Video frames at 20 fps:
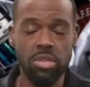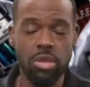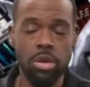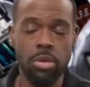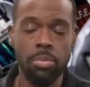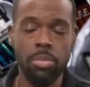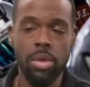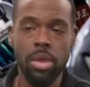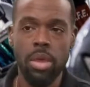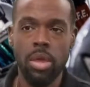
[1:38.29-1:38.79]

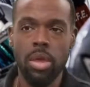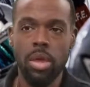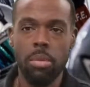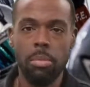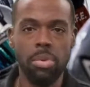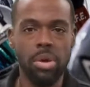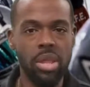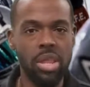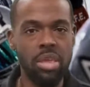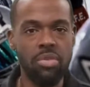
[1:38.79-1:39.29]
them,
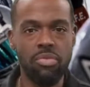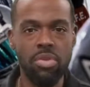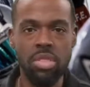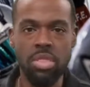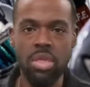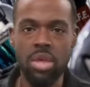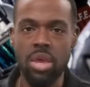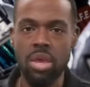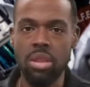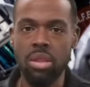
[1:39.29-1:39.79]
but even
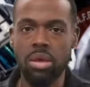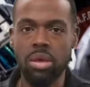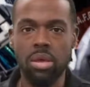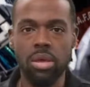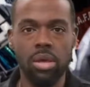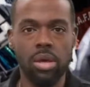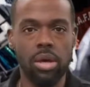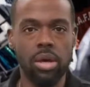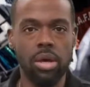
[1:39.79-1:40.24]
then,